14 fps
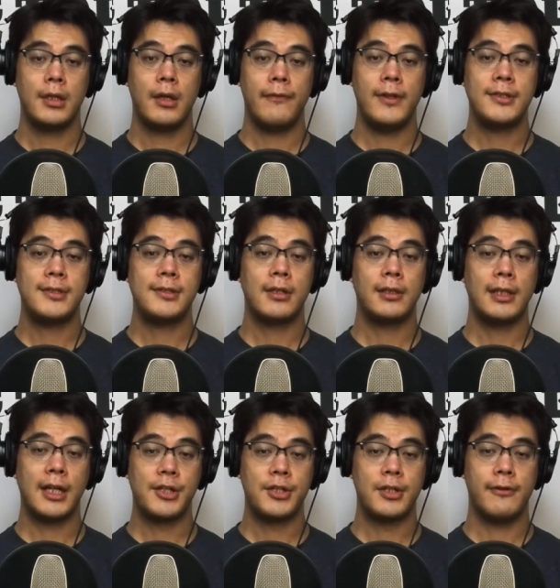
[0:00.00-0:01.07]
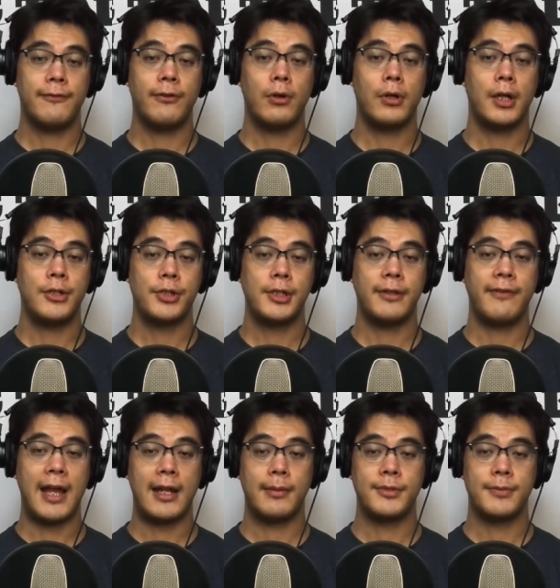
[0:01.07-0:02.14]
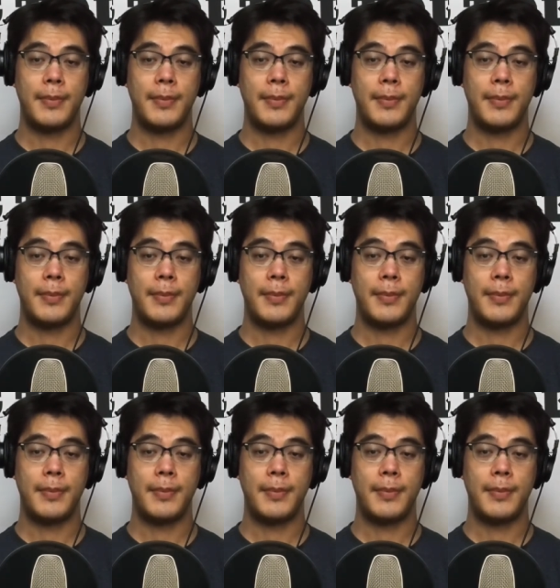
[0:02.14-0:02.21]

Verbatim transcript: This is a collection of 400 of Adams'